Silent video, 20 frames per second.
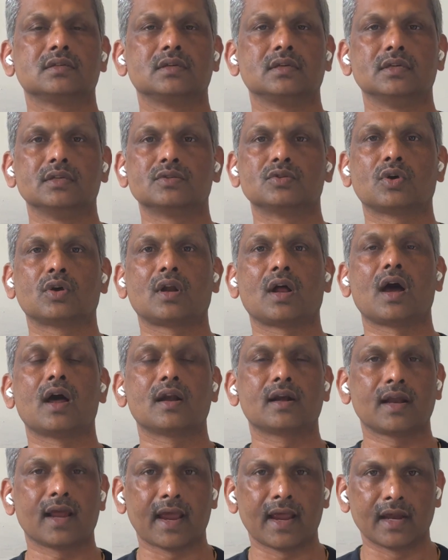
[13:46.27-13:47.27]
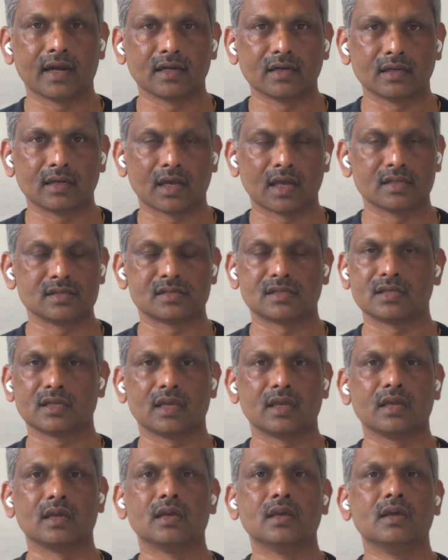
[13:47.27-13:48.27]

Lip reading: his or her hand and say,